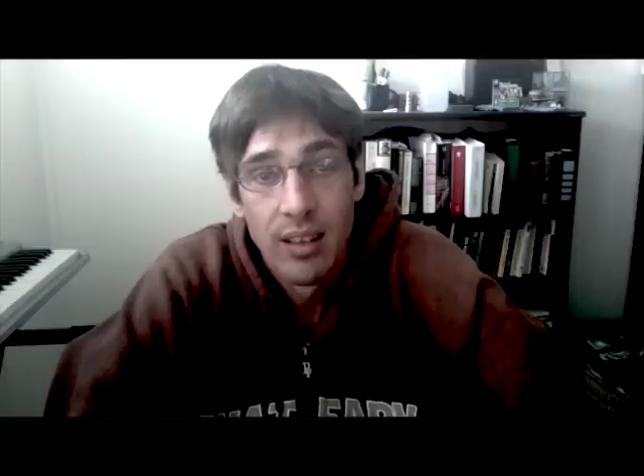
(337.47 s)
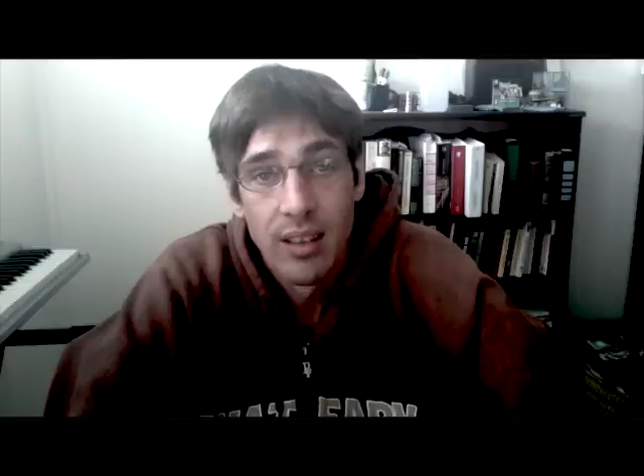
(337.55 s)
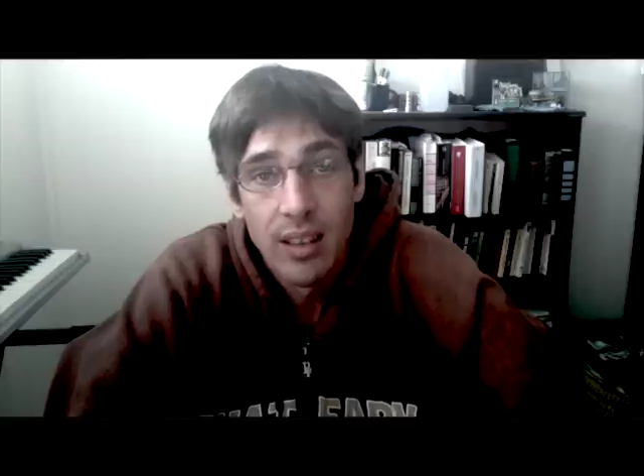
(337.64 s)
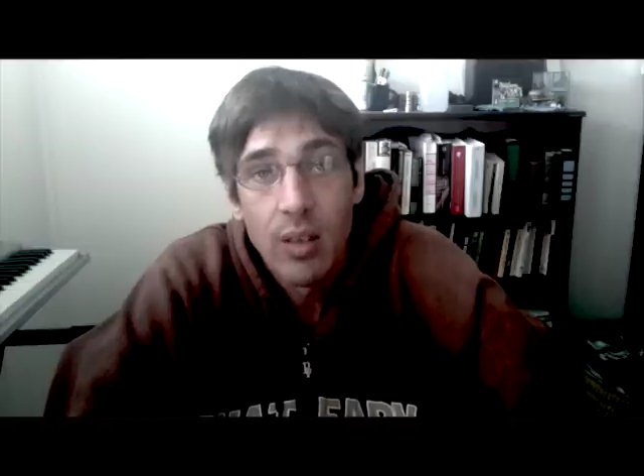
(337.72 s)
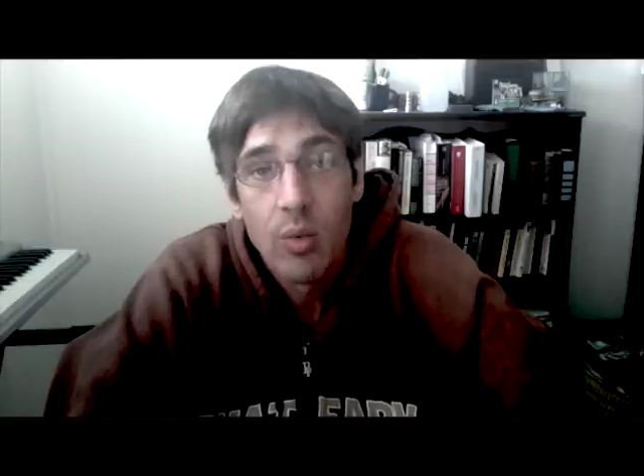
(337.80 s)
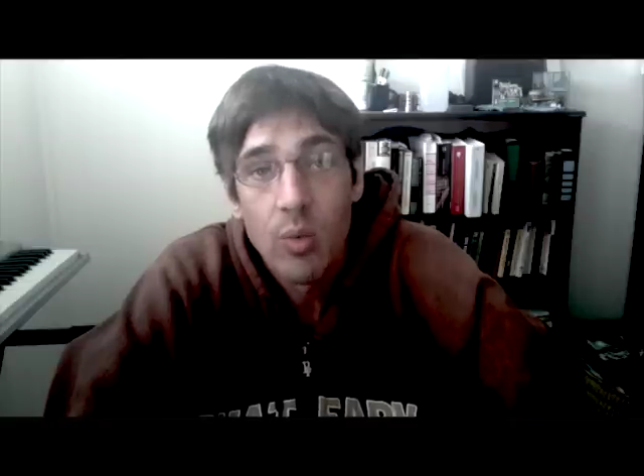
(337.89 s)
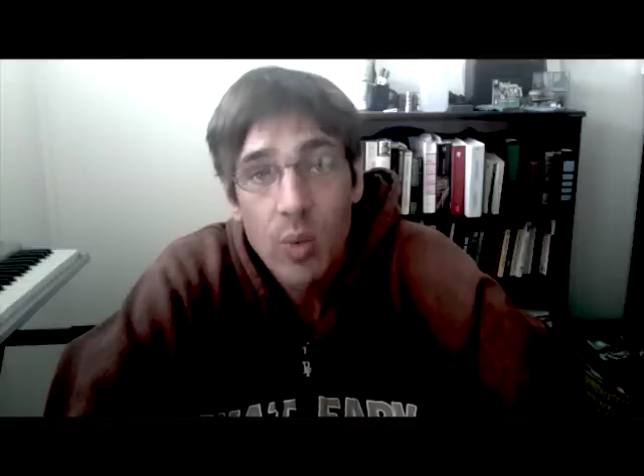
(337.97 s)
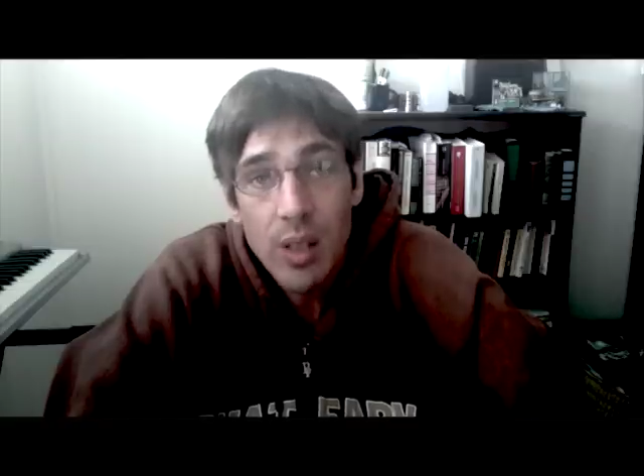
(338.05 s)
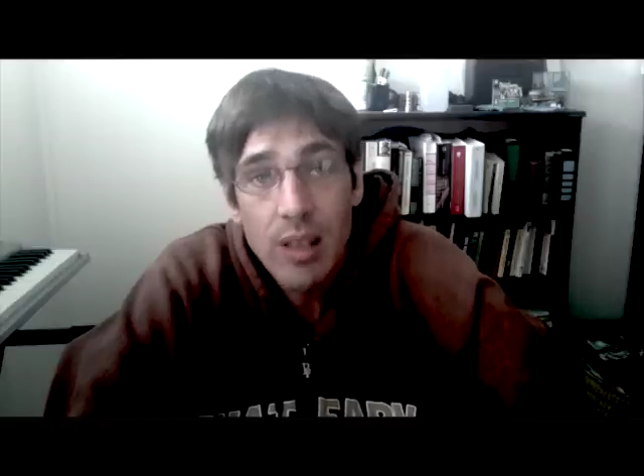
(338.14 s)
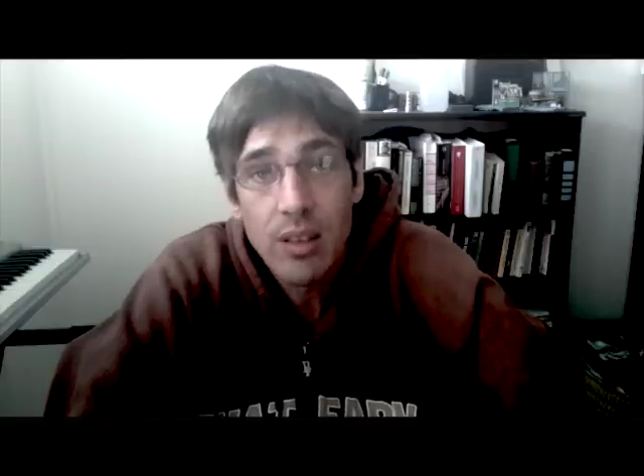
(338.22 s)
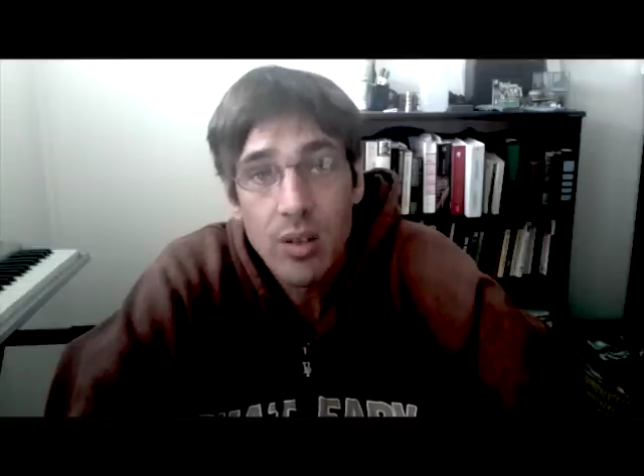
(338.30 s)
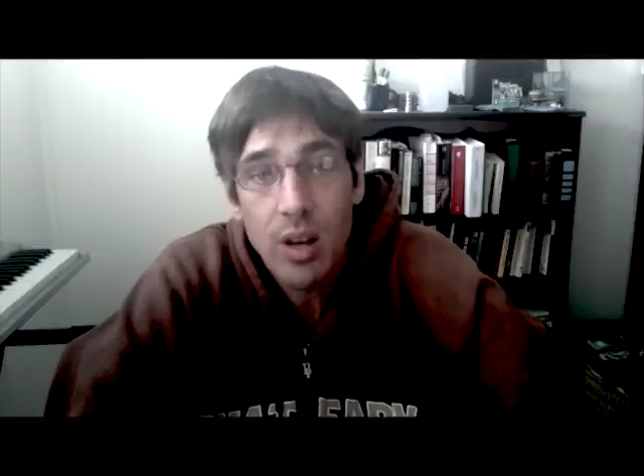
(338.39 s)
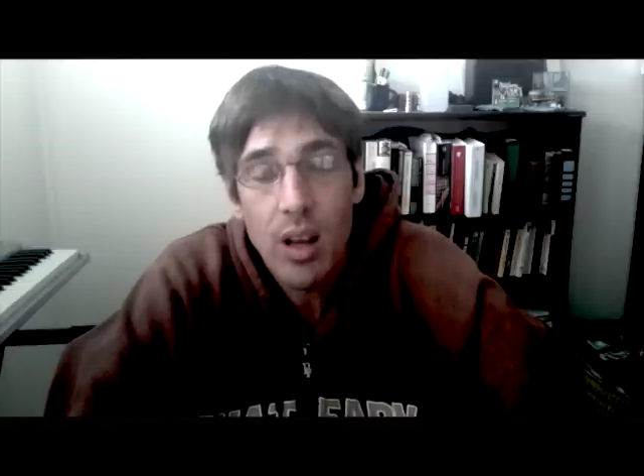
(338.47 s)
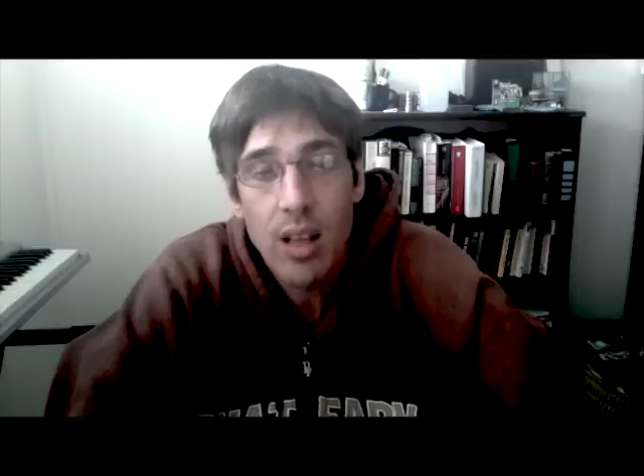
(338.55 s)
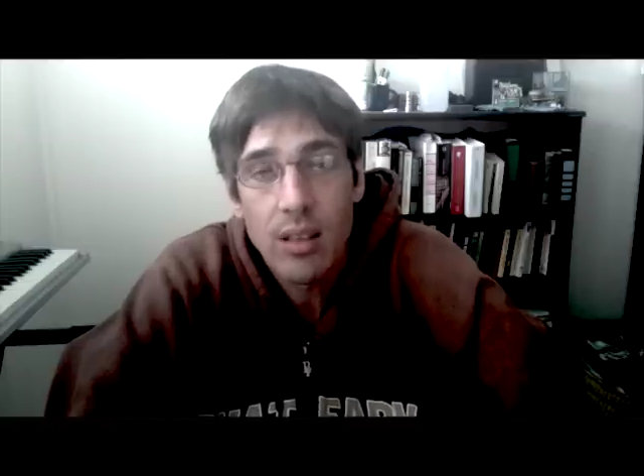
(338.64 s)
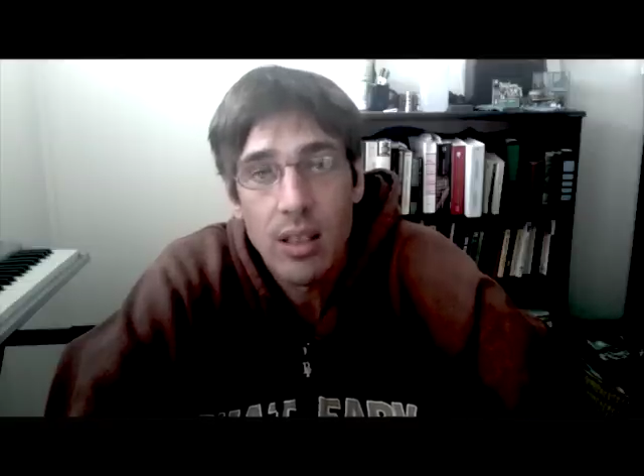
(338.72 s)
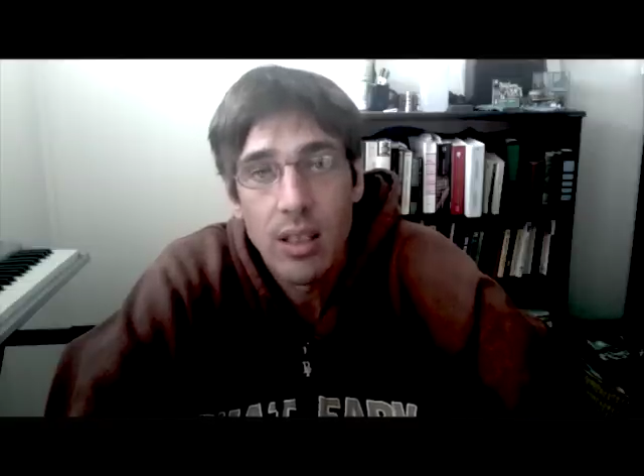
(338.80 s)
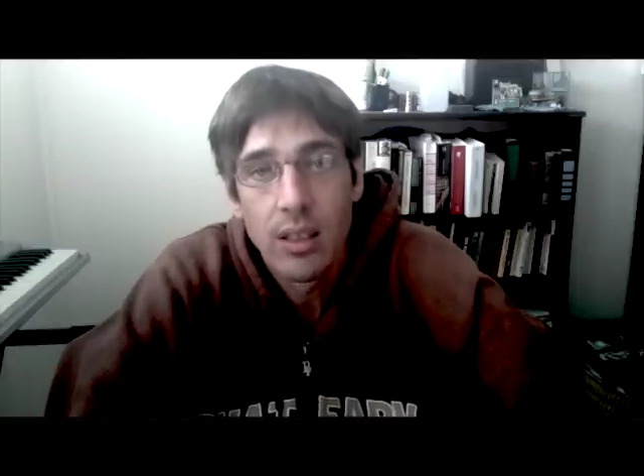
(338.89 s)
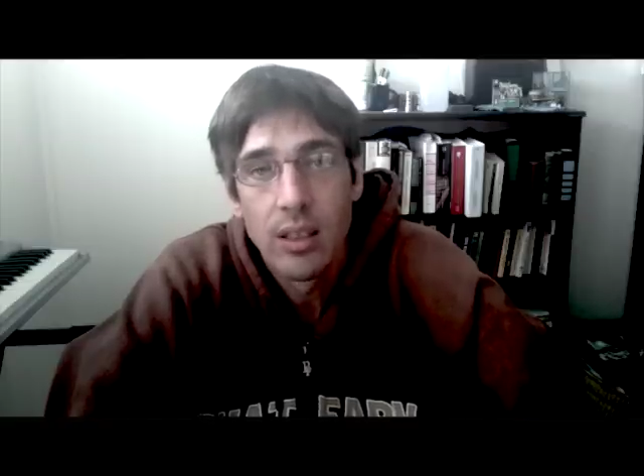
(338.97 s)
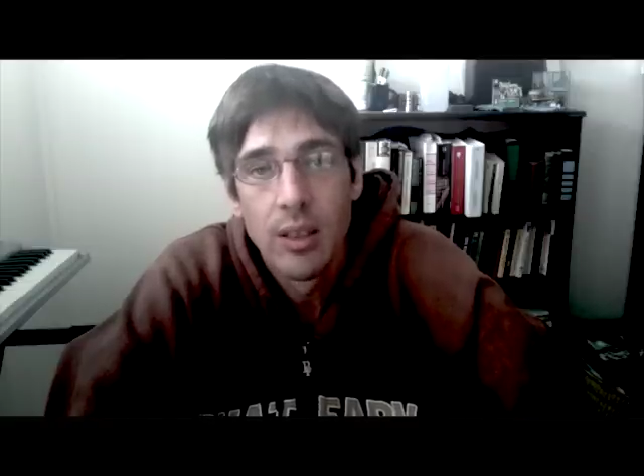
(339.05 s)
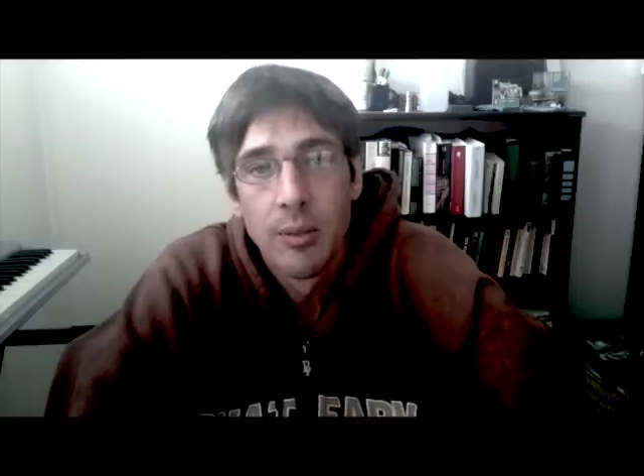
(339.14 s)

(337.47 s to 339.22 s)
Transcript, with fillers: You know, real atrocities.